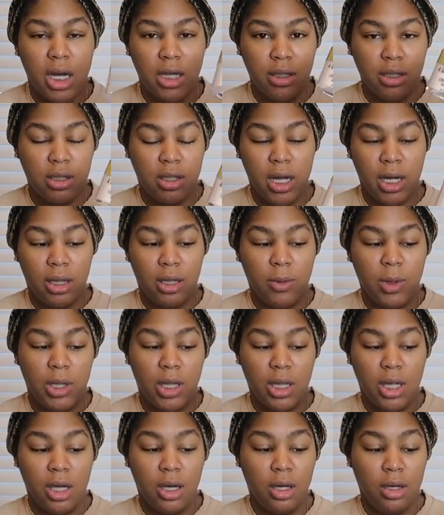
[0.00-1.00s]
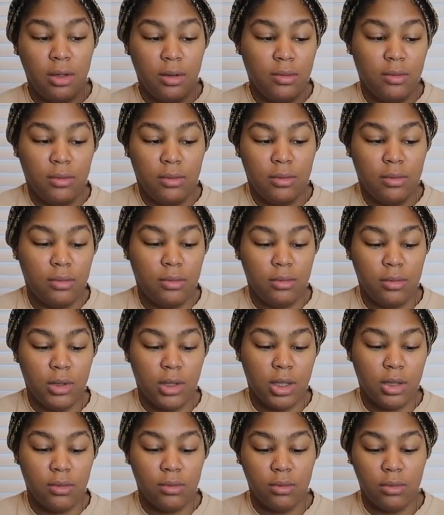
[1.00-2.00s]
I just like the way that they, you
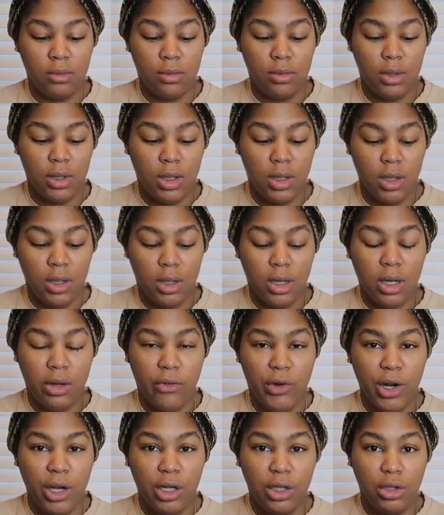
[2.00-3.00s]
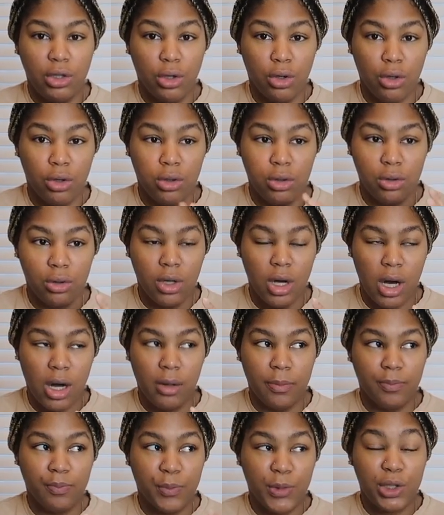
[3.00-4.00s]
know, look very
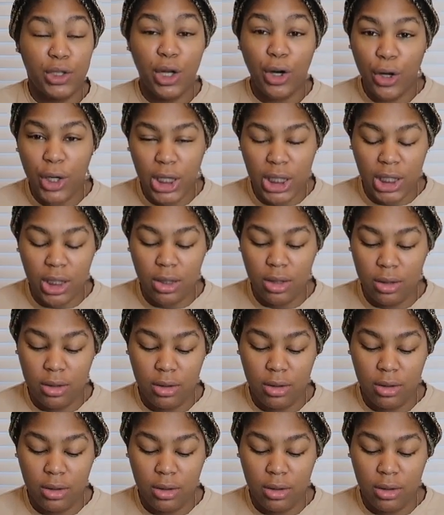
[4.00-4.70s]
sturdy.